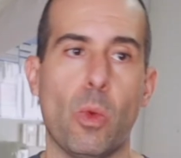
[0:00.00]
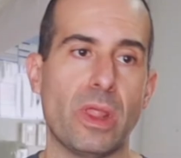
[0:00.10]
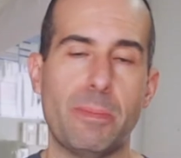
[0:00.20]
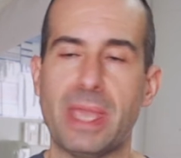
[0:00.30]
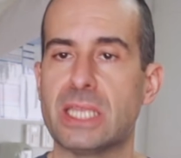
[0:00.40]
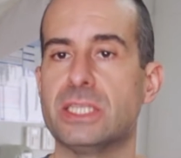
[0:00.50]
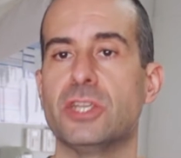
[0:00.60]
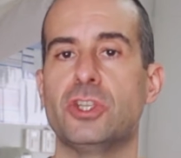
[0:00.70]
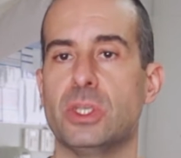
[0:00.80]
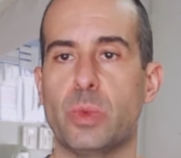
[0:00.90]
One of the biggest
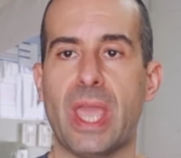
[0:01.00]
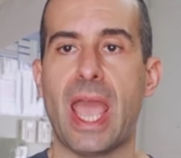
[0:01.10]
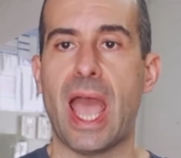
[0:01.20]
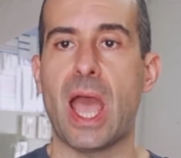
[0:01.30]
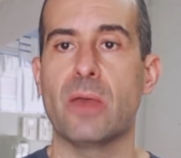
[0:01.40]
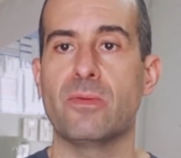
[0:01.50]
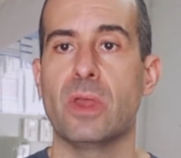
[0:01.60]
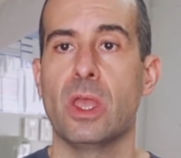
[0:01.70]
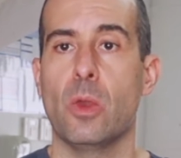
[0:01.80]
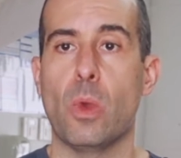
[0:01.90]
issues we have
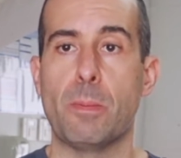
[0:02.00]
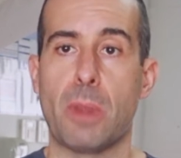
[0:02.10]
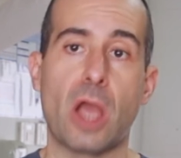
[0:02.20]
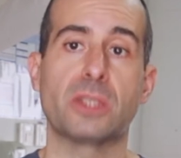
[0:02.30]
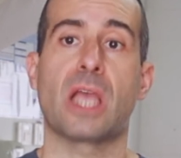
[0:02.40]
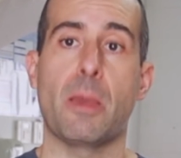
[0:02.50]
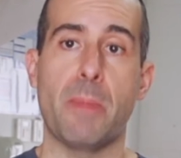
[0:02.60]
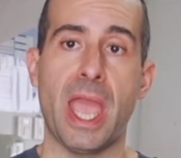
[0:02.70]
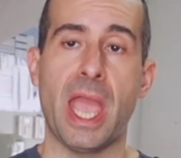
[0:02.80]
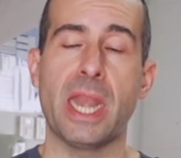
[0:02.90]
when blocks
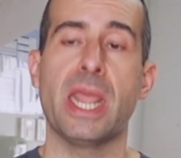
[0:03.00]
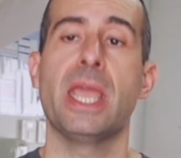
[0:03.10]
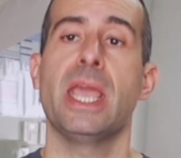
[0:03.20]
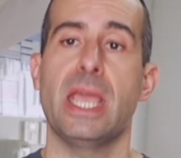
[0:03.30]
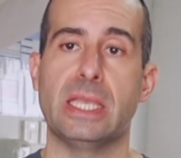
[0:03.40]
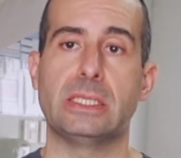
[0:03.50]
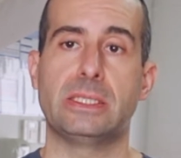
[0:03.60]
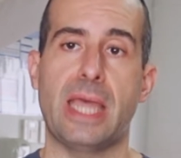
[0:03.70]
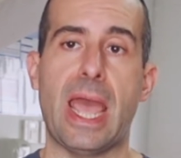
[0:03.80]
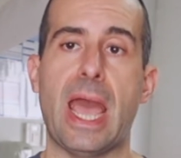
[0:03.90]
come in
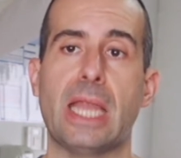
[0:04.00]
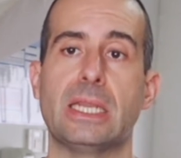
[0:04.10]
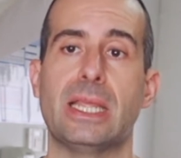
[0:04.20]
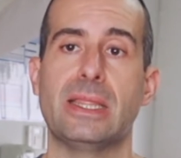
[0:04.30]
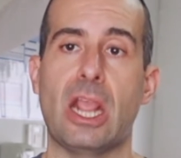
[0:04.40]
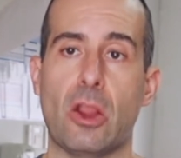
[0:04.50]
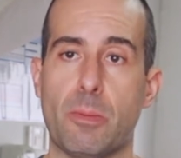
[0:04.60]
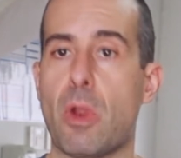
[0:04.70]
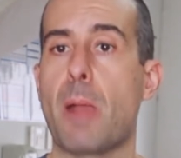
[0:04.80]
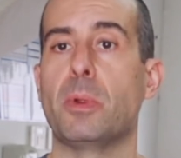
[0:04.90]
is that they're
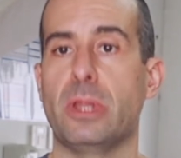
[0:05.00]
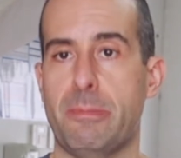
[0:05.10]
improperly